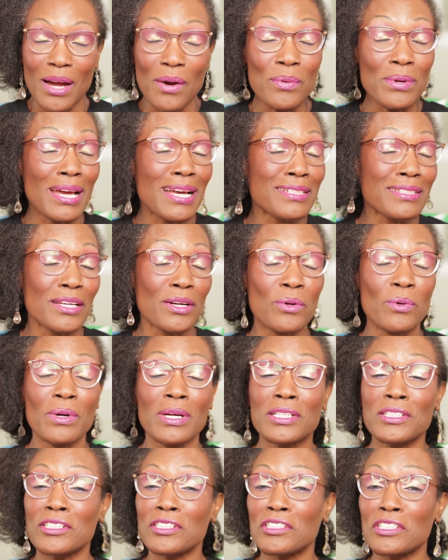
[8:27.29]
I would ask her
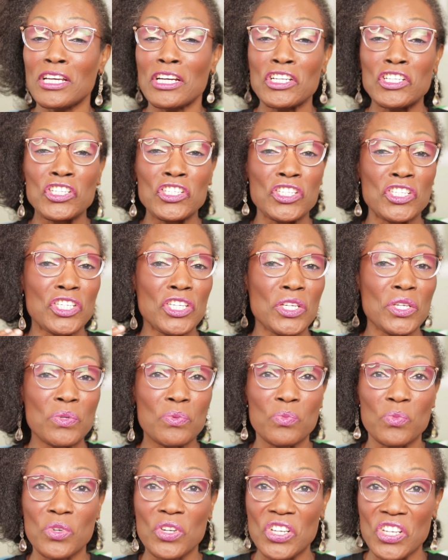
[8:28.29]
questions and she
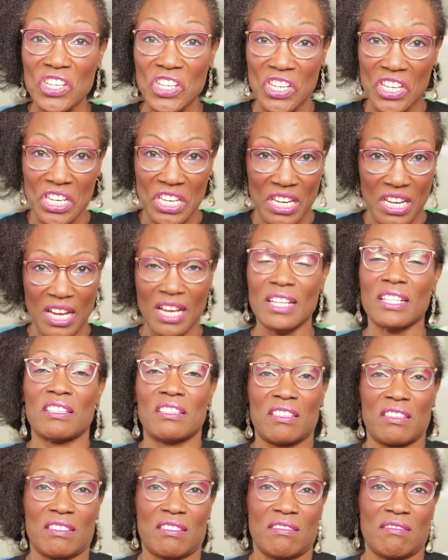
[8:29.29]
would
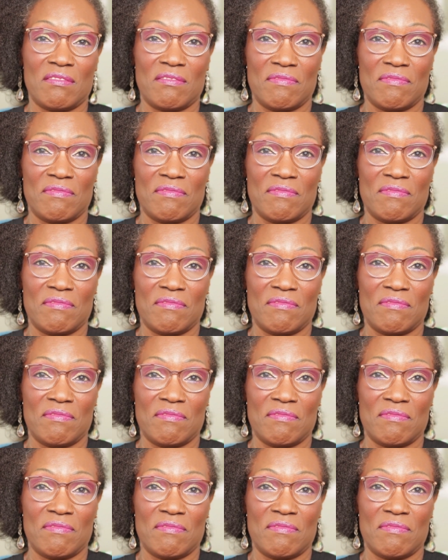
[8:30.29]
not